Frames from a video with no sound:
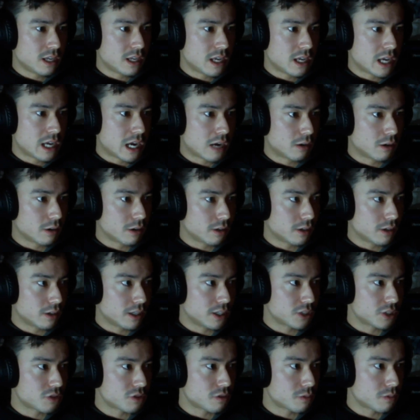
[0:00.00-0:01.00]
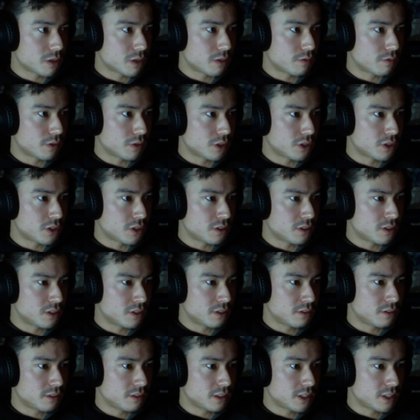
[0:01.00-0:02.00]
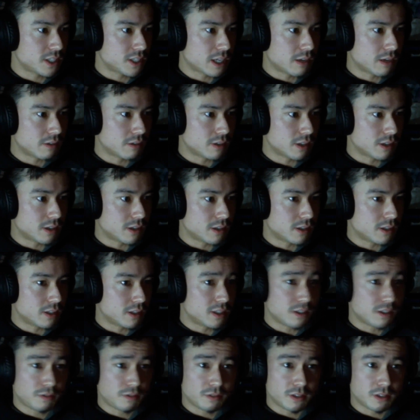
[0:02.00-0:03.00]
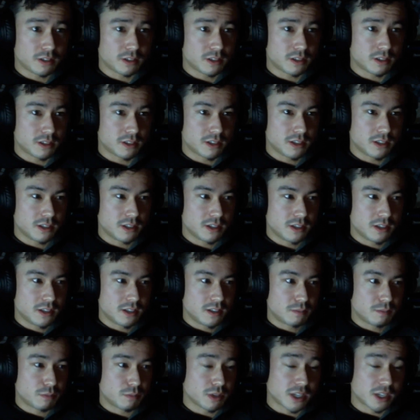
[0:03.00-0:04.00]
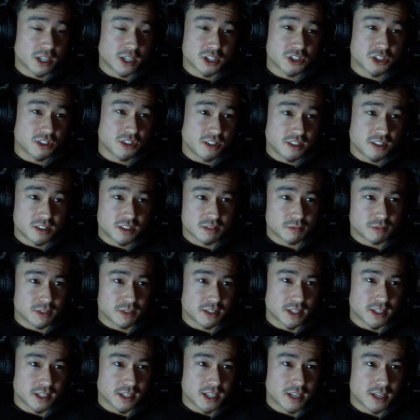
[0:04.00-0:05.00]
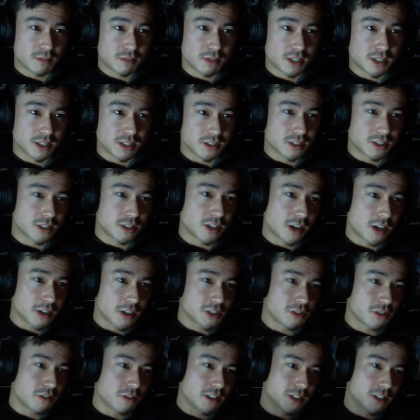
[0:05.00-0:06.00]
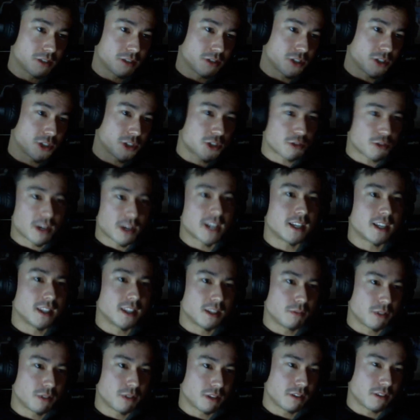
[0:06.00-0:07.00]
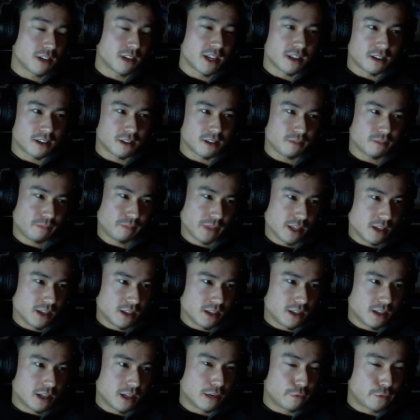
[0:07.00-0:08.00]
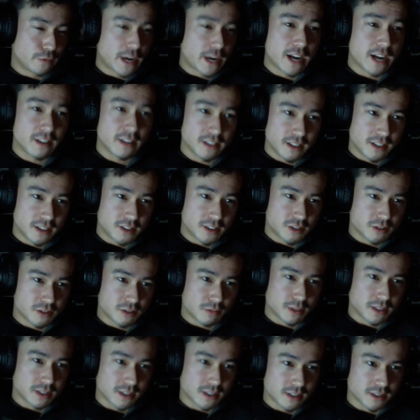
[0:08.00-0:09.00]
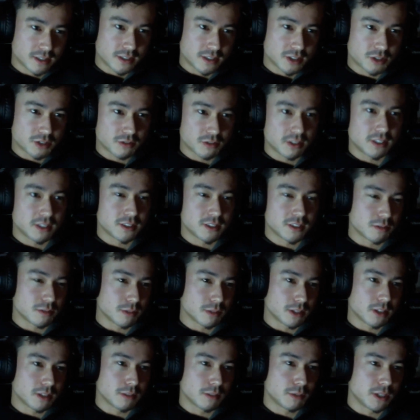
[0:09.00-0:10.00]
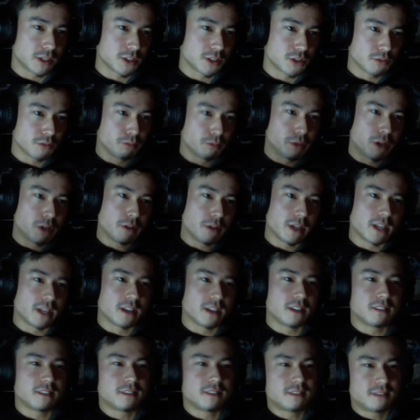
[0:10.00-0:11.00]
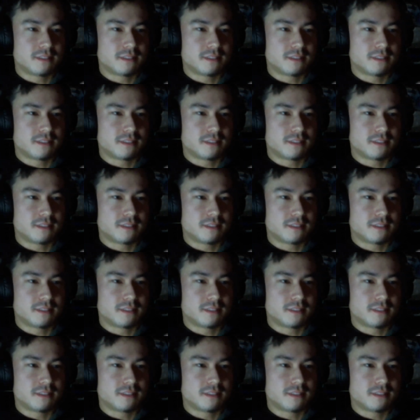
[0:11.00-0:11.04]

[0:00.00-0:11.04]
how her uh, stripped-down versions sound on a different percussion instrument, again, because guitar strings, you're striking them with your hand. A violin instrument is a string instrument, though, because you're bowing it.